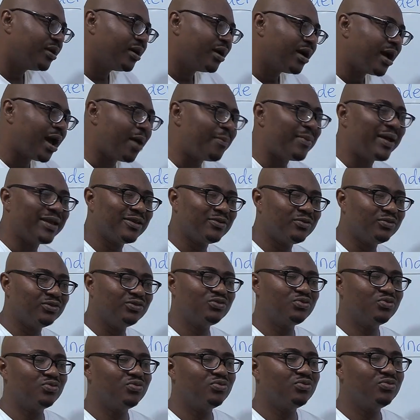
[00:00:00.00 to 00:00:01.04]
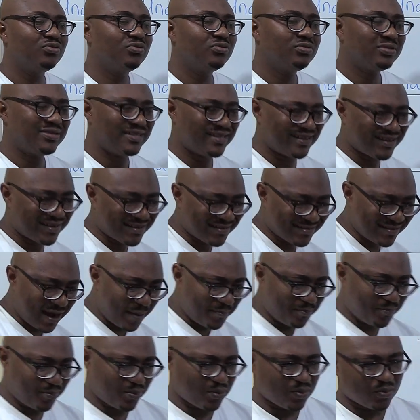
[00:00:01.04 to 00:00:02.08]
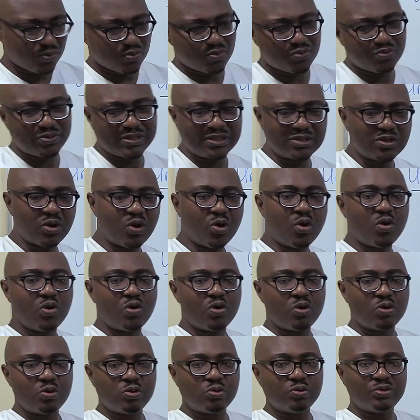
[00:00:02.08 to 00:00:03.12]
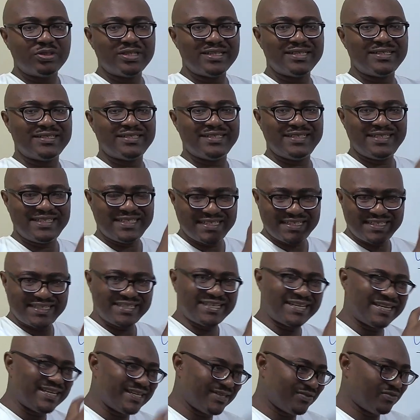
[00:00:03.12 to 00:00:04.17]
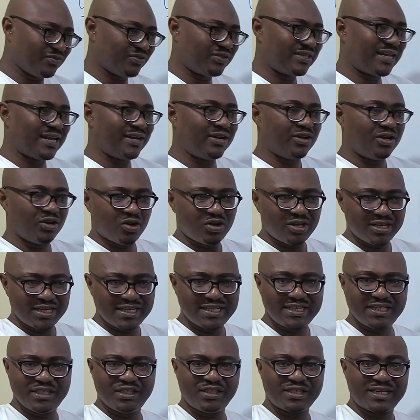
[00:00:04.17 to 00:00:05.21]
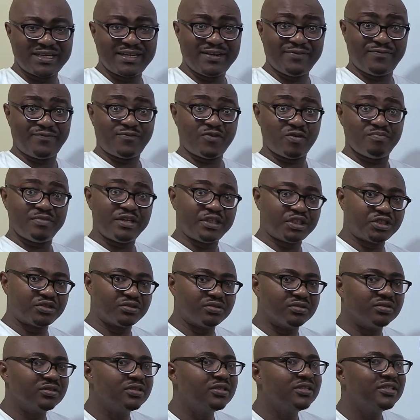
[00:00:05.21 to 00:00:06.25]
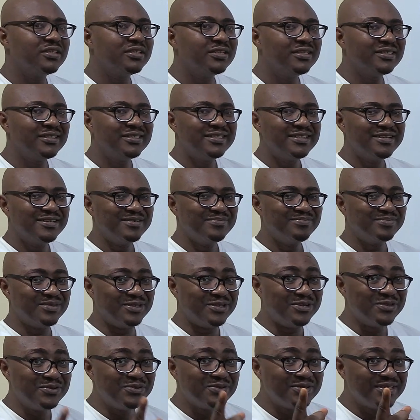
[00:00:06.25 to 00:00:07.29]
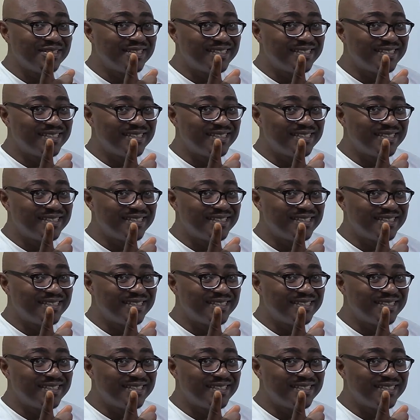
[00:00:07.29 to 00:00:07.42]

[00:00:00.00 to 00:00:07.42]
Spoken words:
how am I going to grapple with all these details and knowledge and information? But do you know the